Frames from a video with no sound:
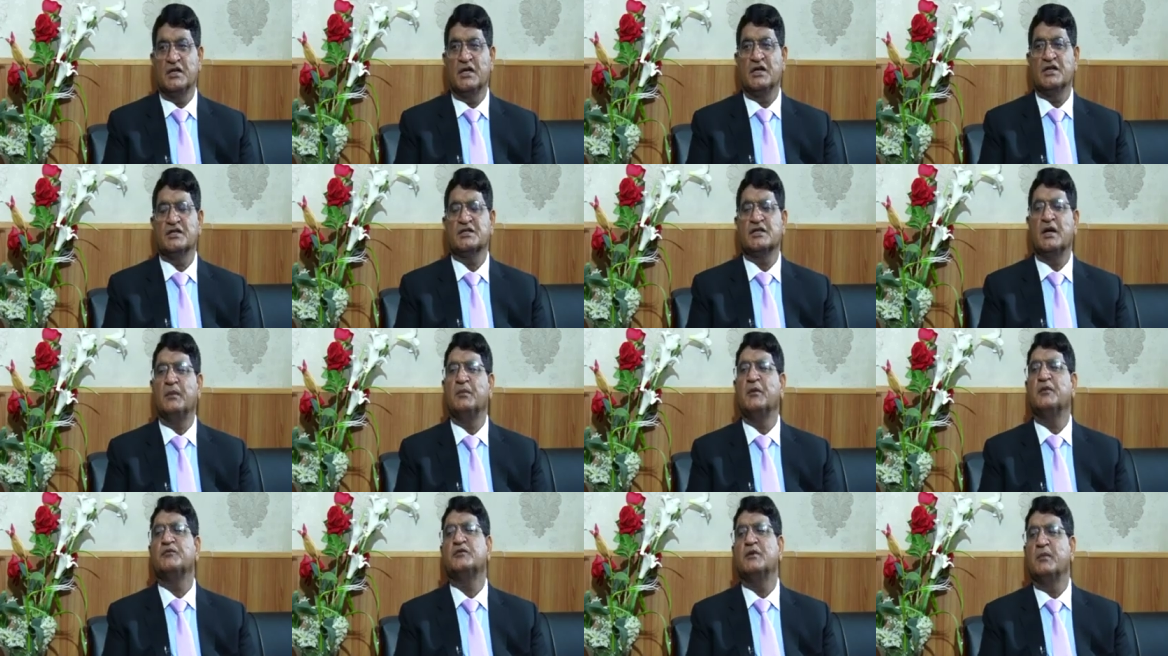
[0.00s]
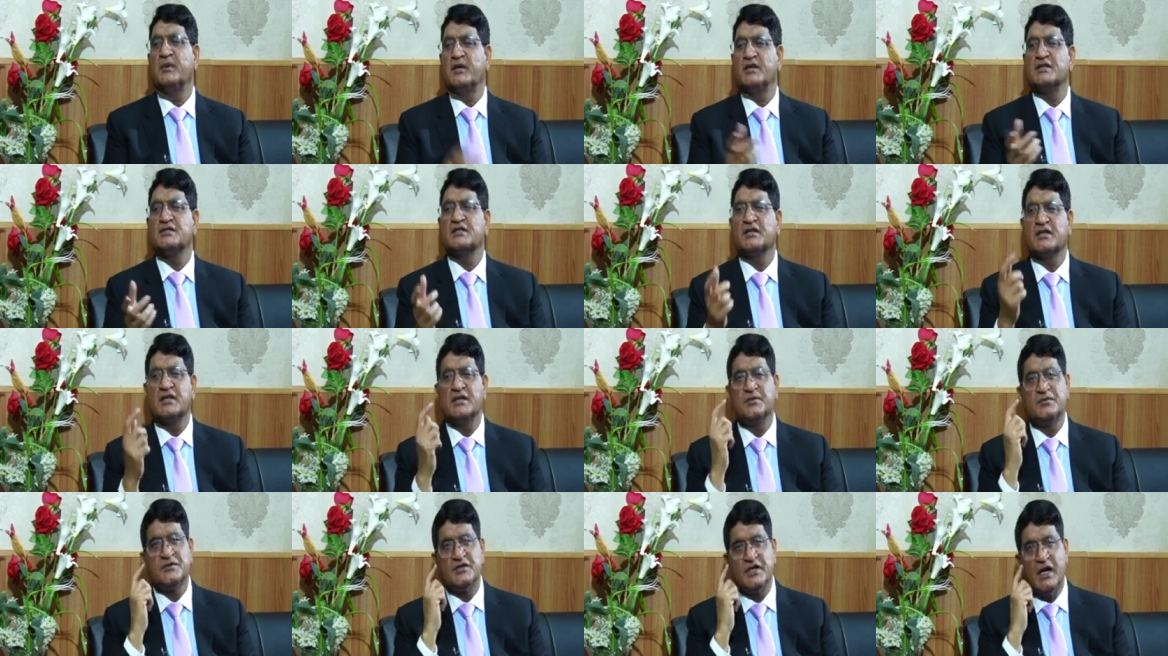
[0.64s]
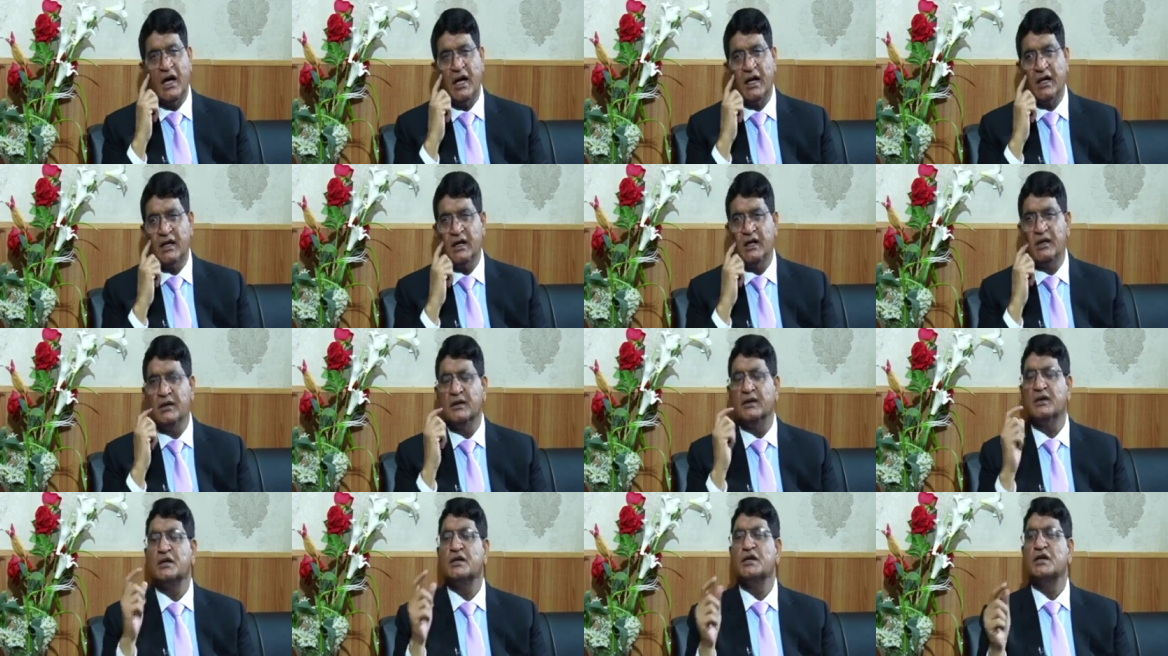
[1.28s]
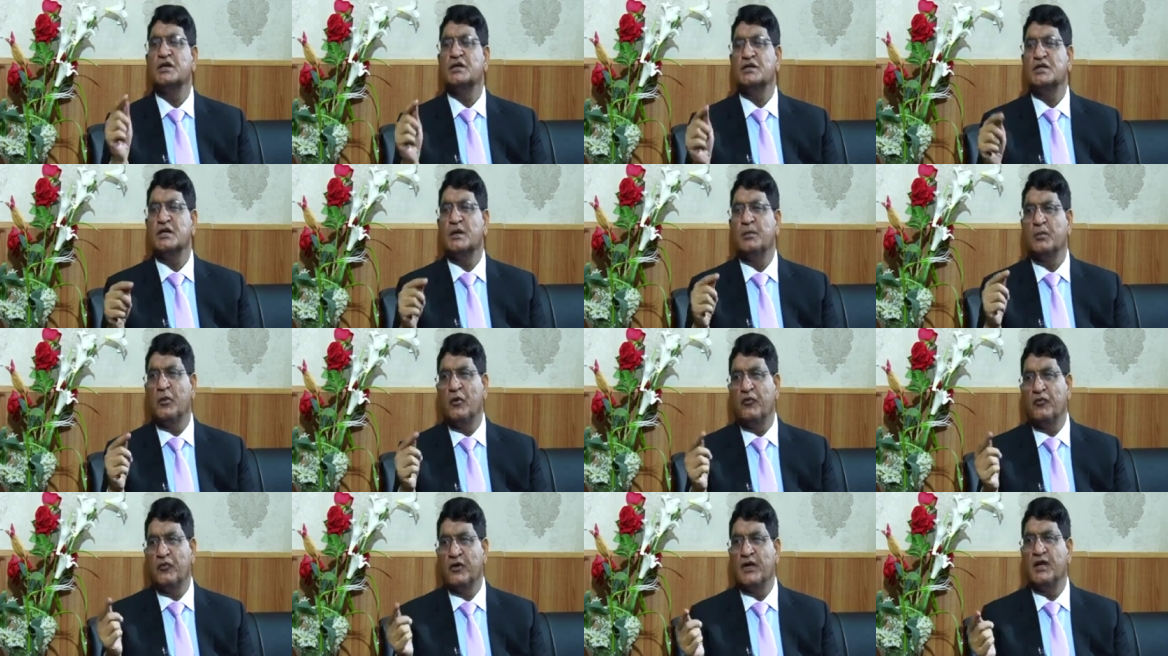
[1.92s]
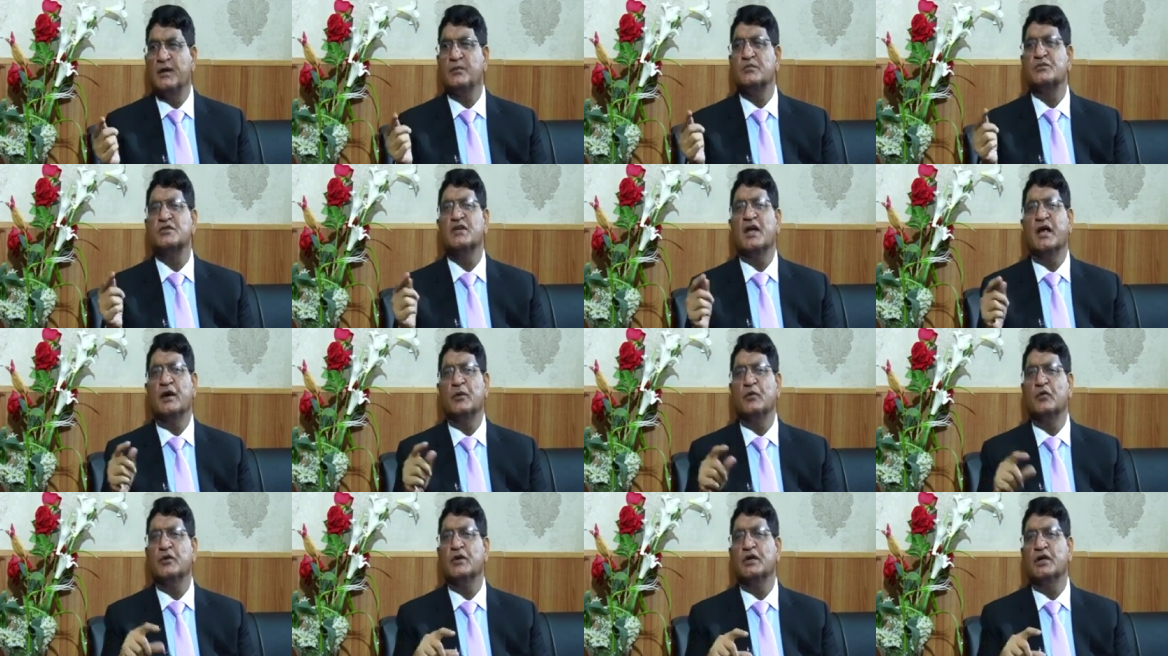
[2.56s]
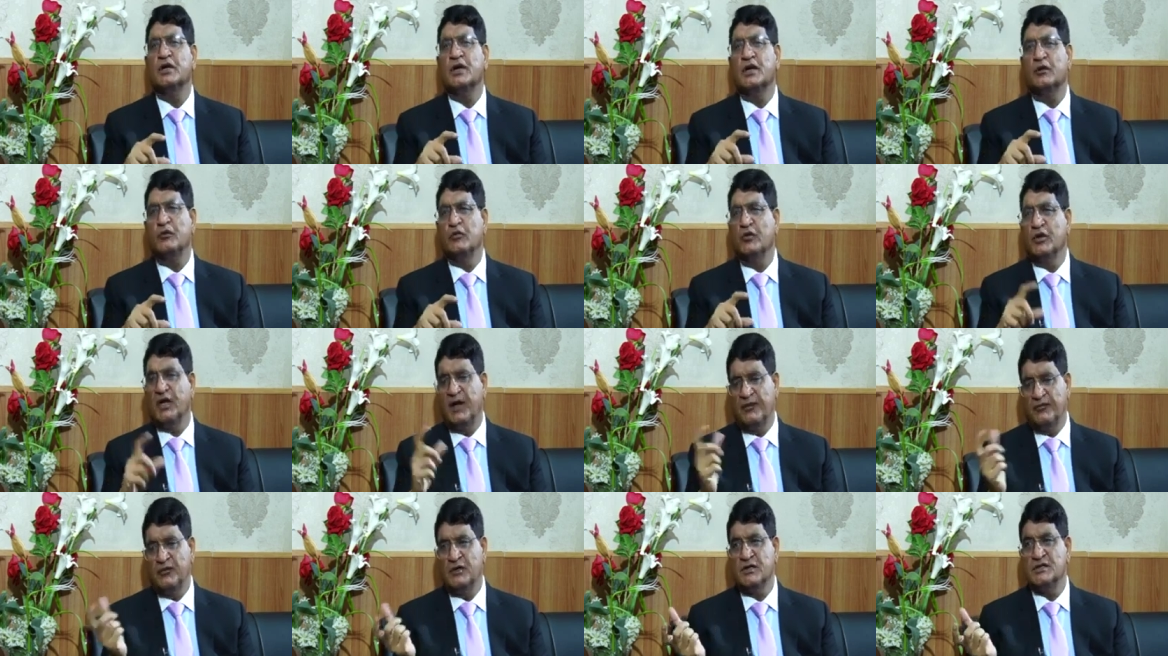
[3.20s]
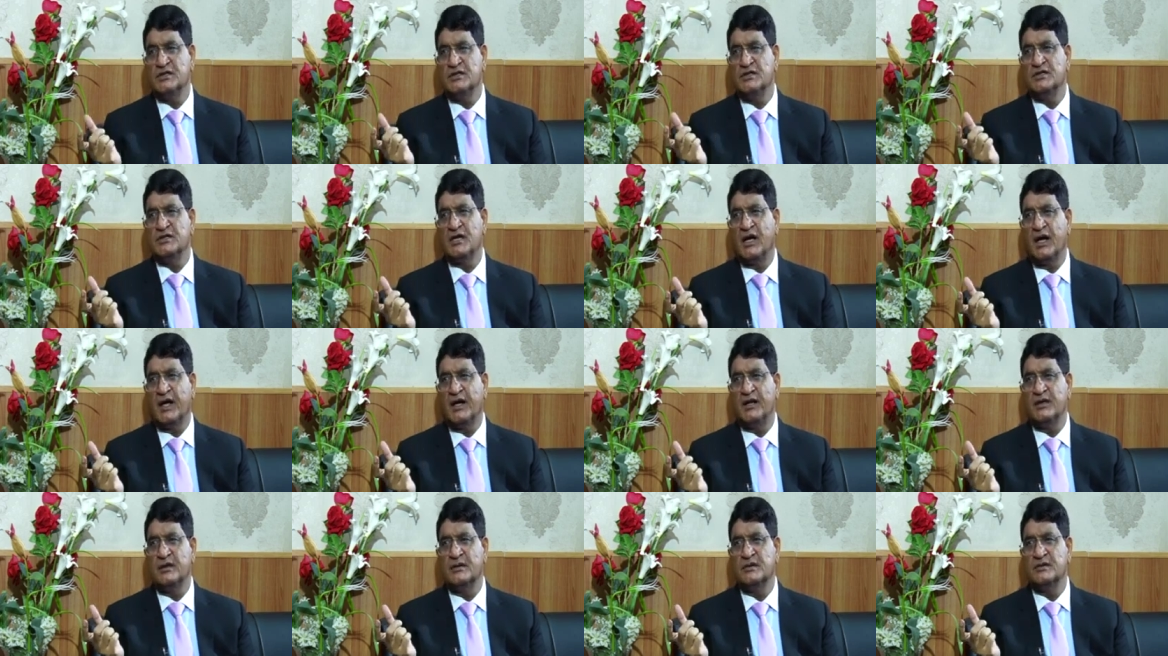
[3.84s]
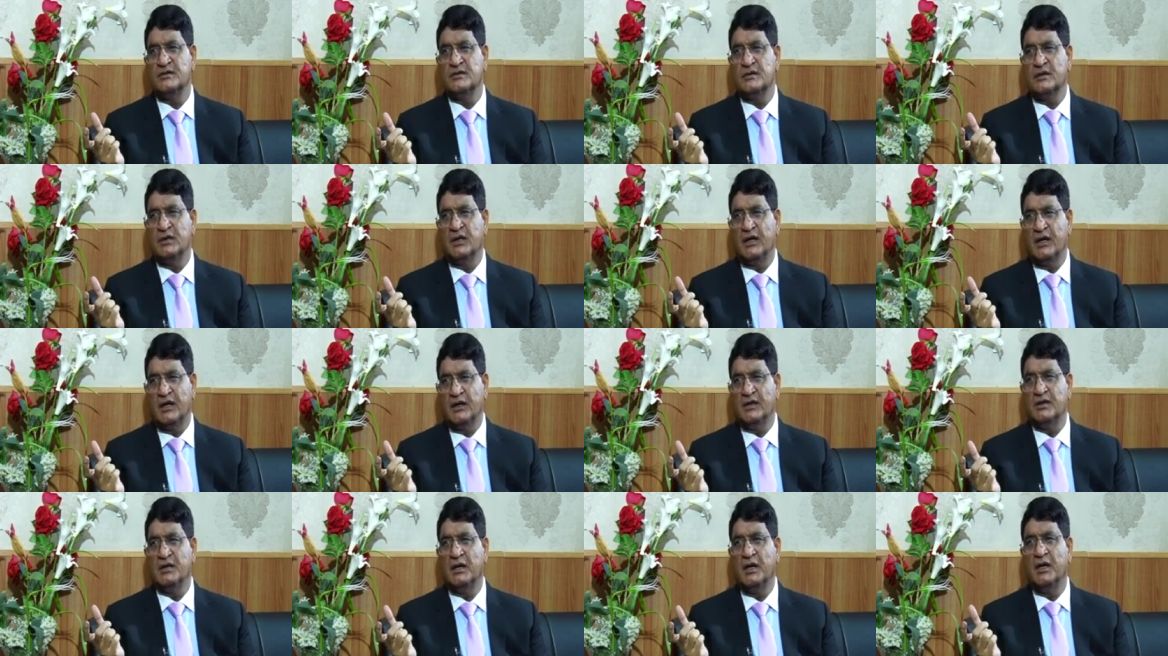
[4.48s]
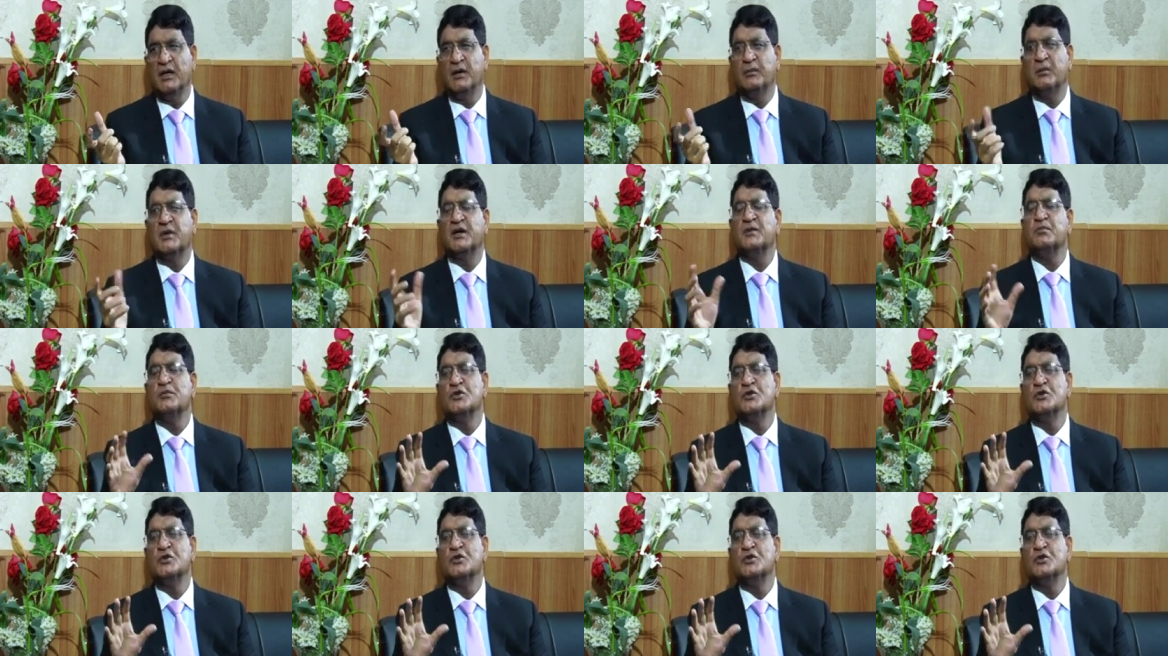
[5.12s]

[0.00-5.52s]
Some of the manuscripts are in shape of films, and we have digitalized it, but